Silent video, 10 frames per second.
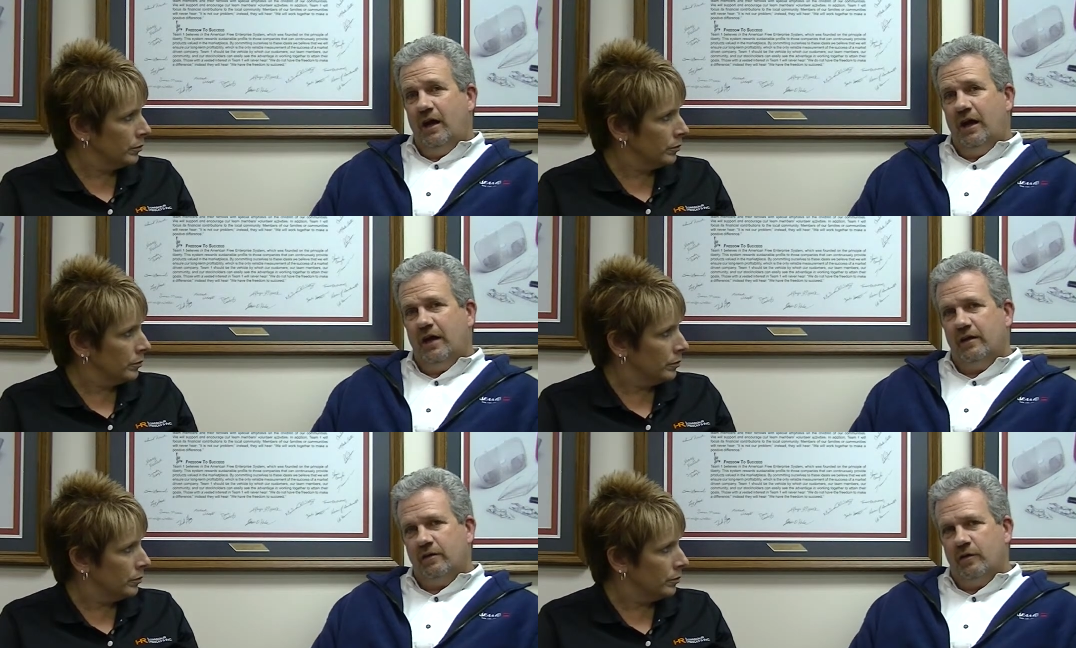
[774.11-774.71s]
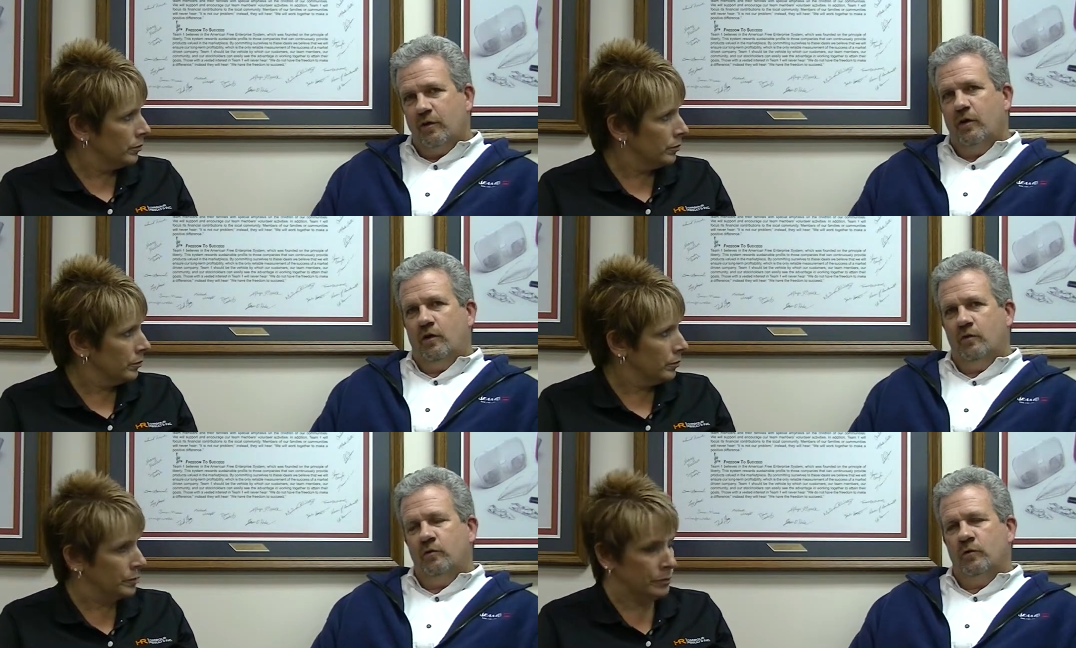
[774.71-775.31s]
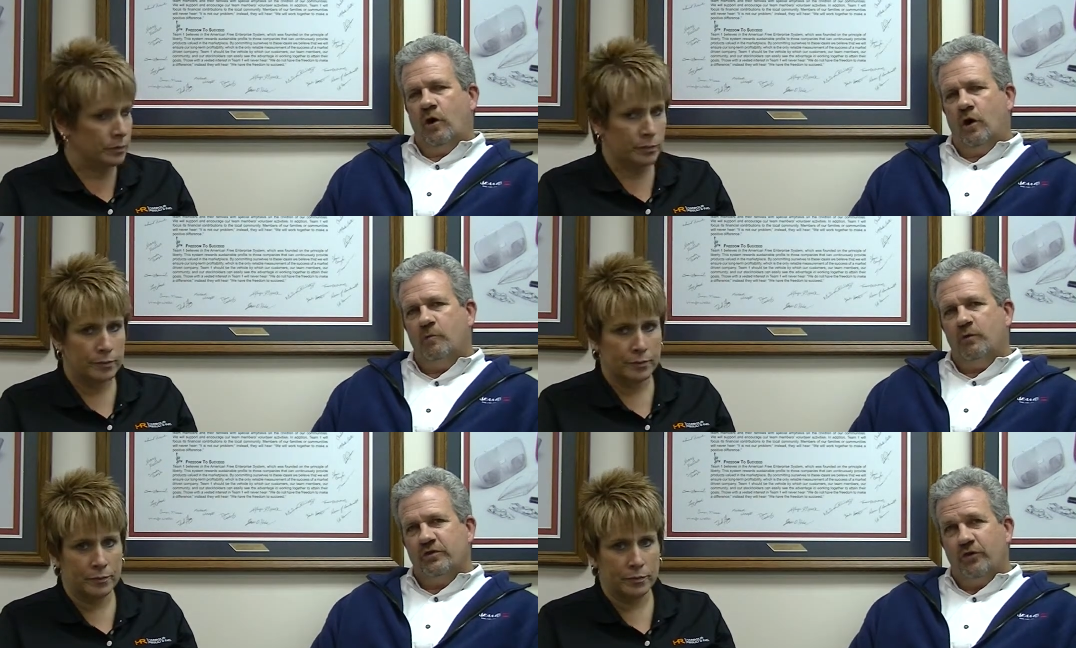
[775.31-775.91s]
Speaker 1: And
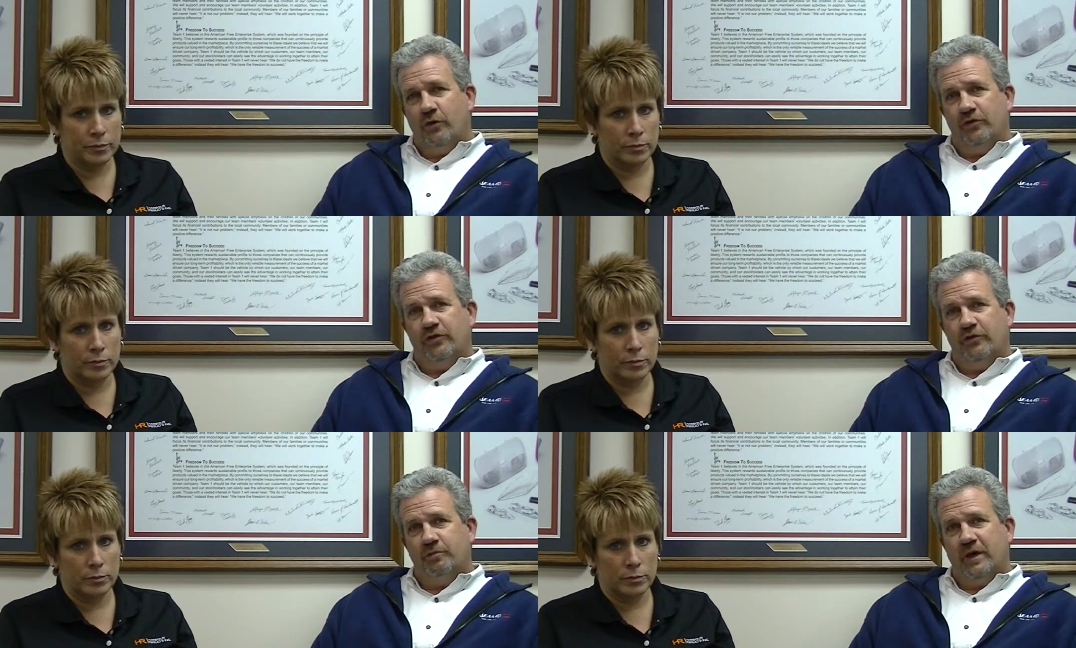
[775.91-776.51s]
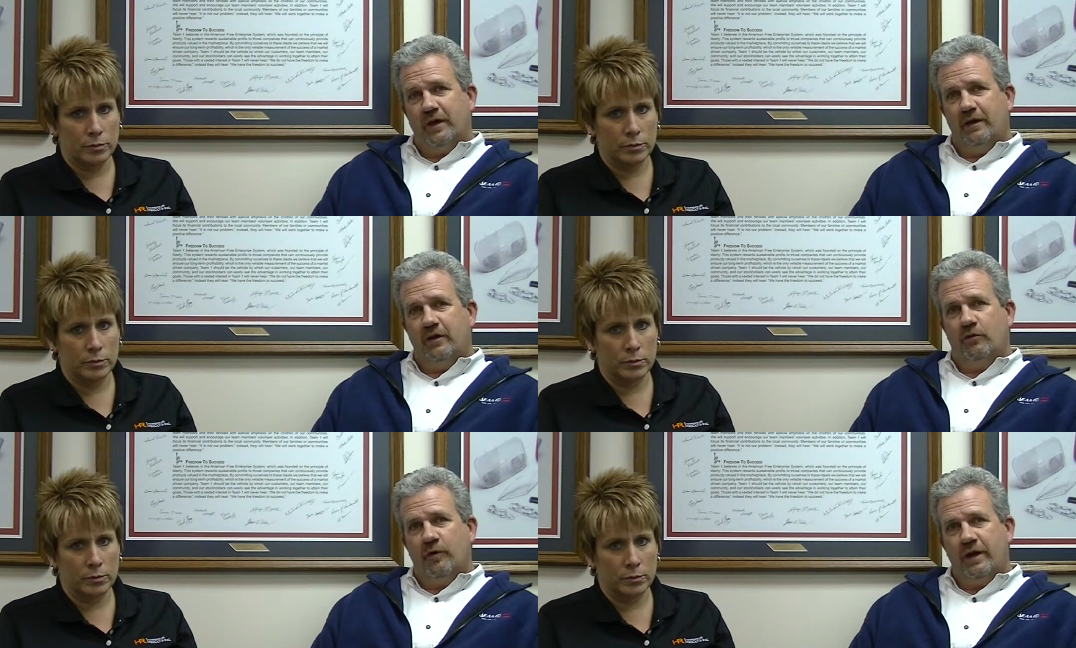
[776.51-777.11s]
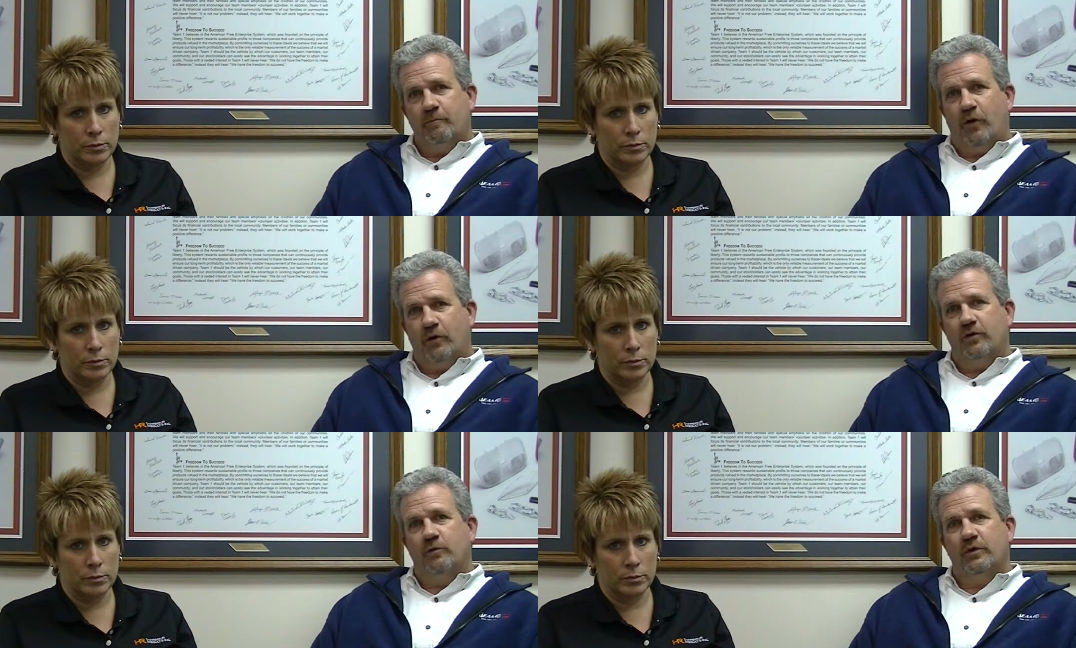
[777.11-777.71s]
Harbour Results has been a great
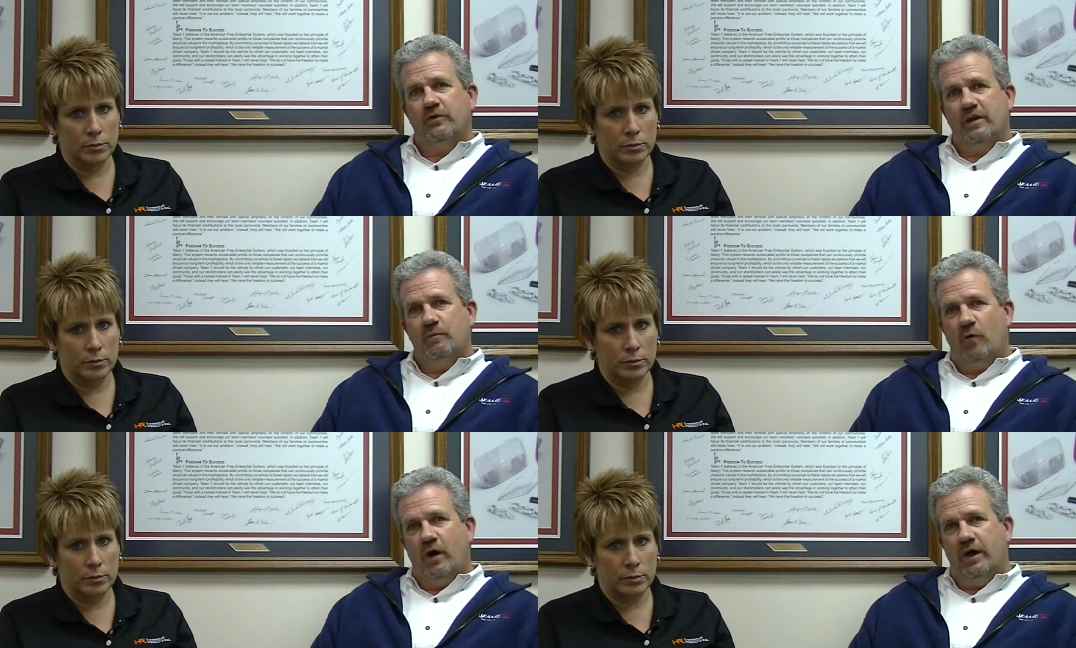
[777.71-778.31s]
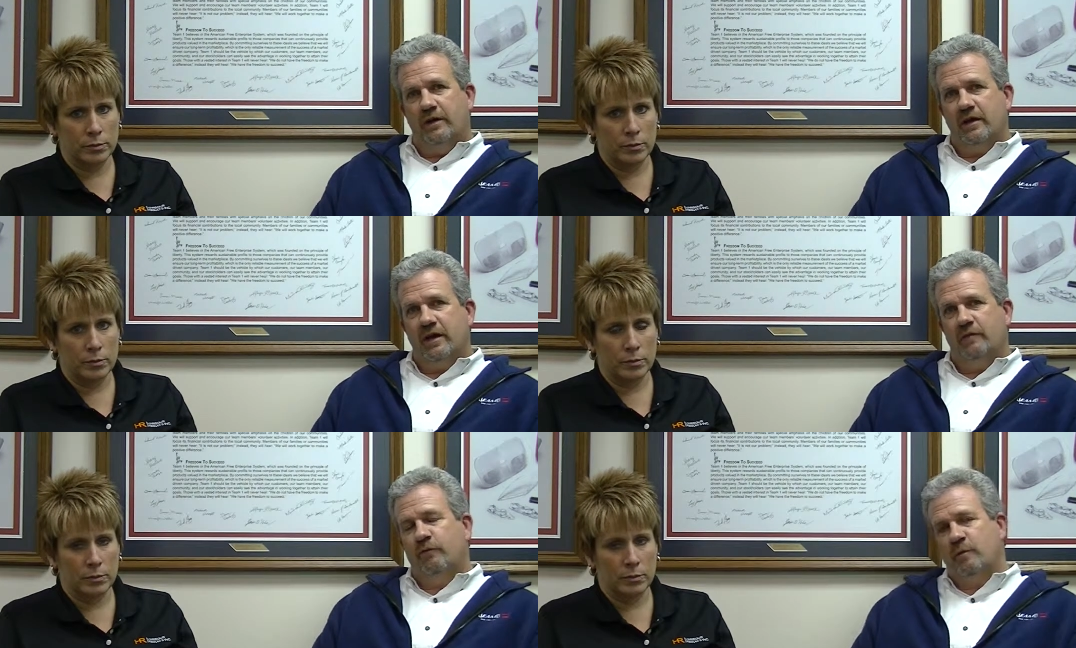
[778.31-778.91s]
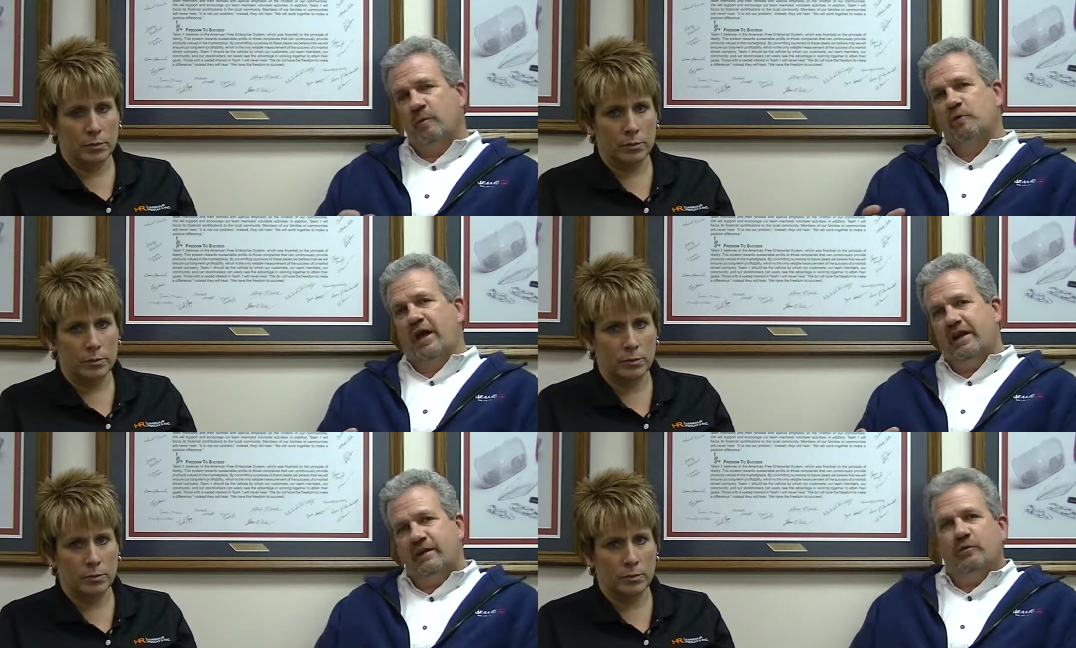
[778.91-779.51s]
partner with Team One. And from a
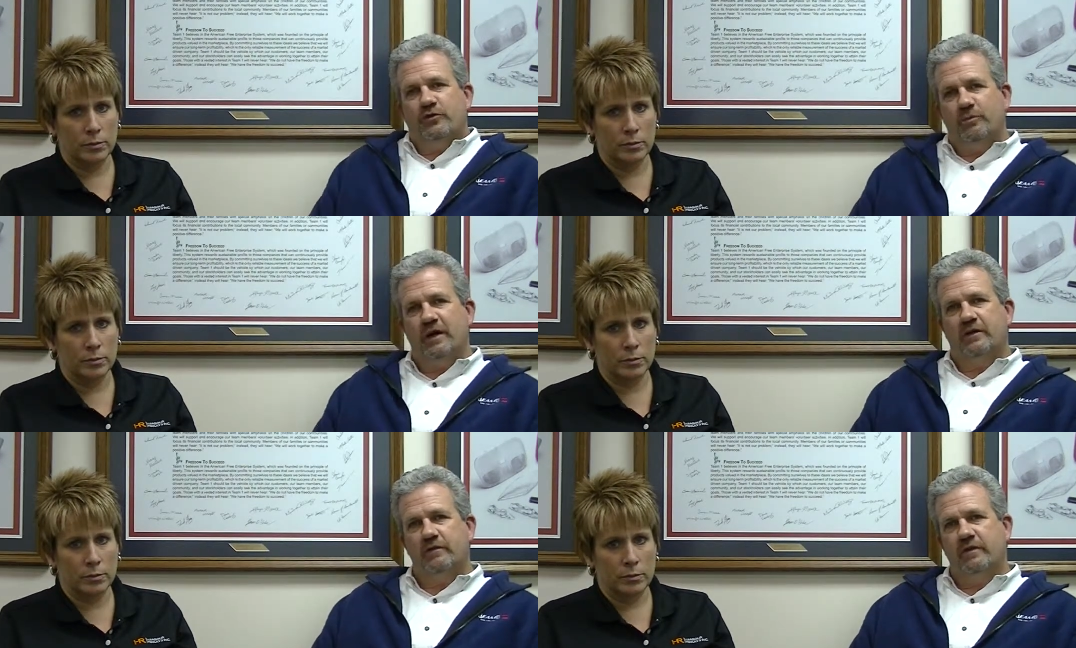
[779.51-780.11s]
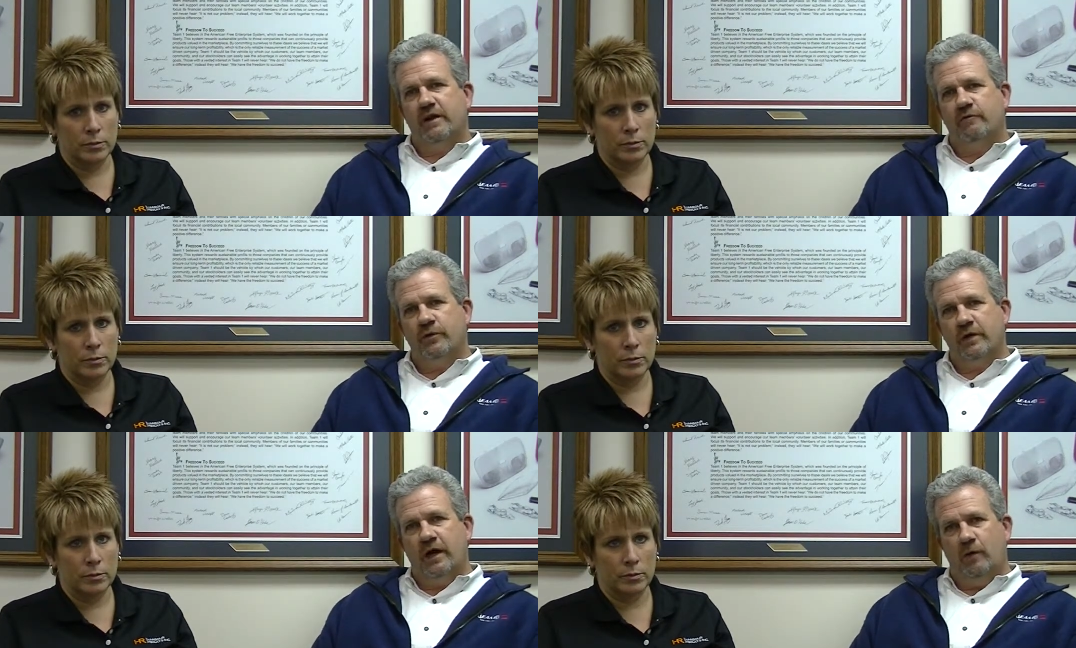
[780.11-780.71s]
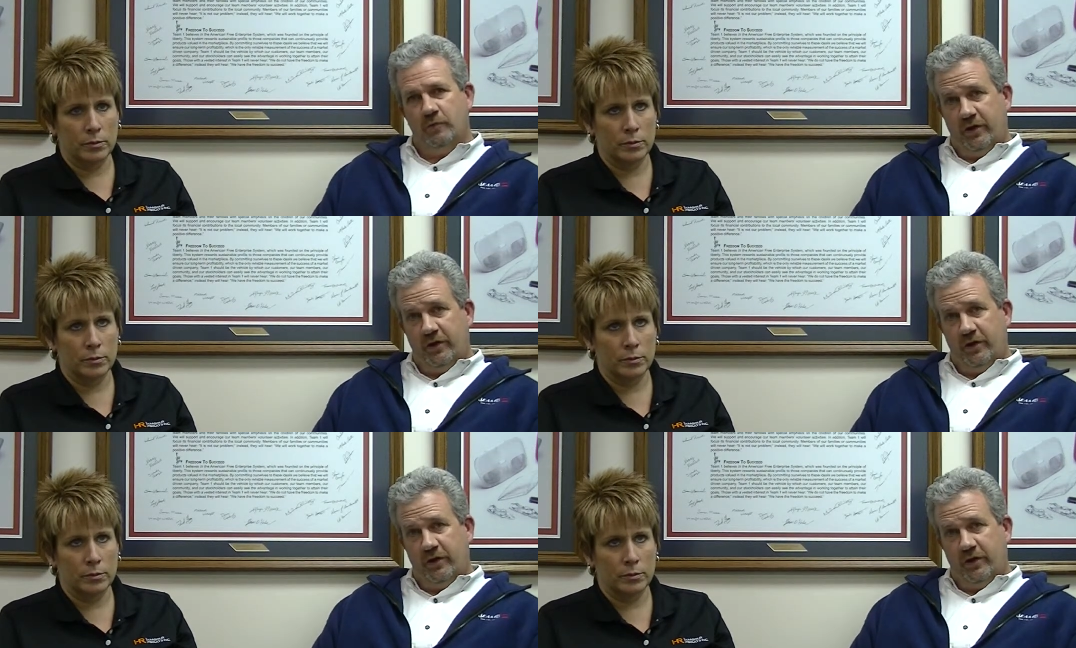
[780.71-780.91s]
planning perspective, they've really helped